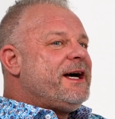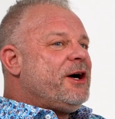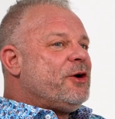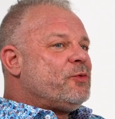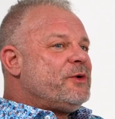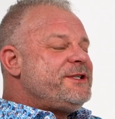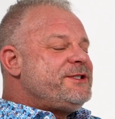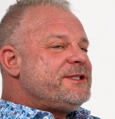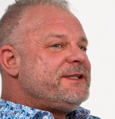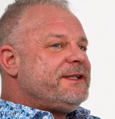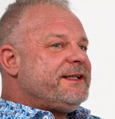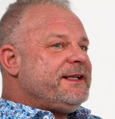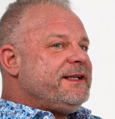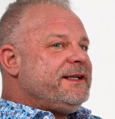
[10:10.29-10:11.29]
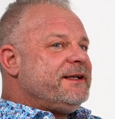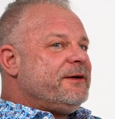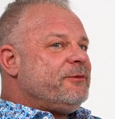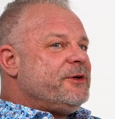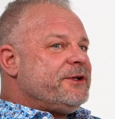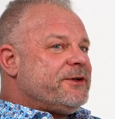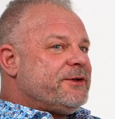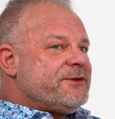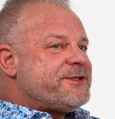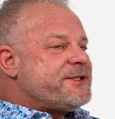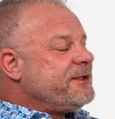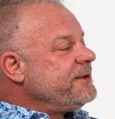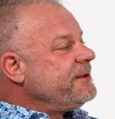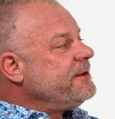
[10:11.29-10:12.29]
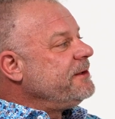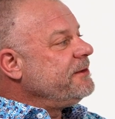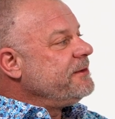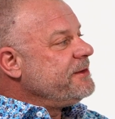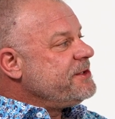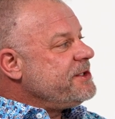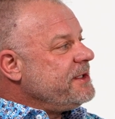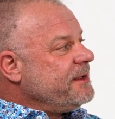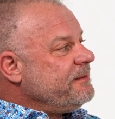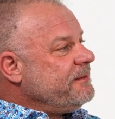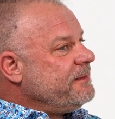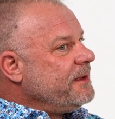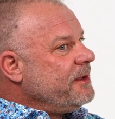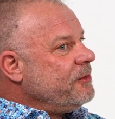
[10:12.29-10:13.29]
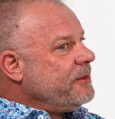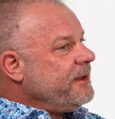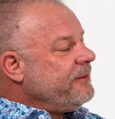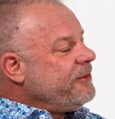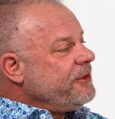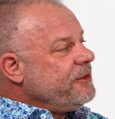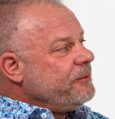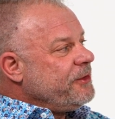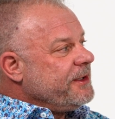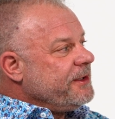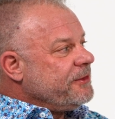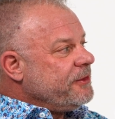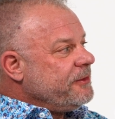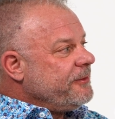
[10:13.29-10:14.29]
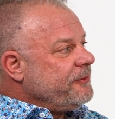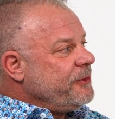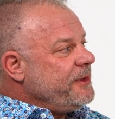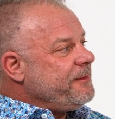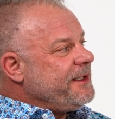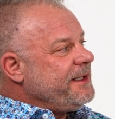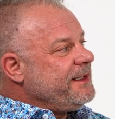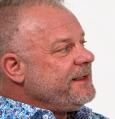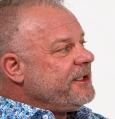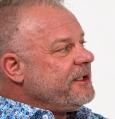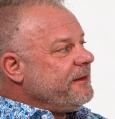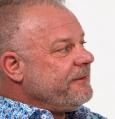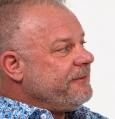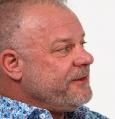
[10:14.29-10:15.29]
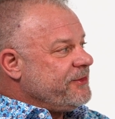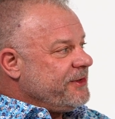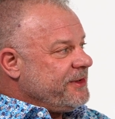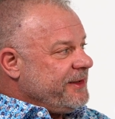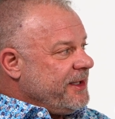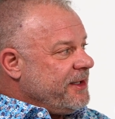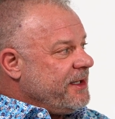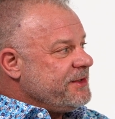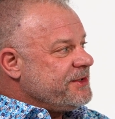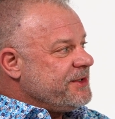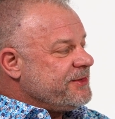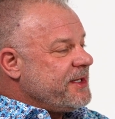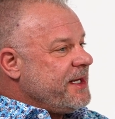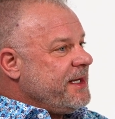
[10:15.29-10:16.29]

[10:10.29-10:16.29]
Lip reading: Originally, when girls started to go to the gym, whenever you bring a group of women in that are physically conscious,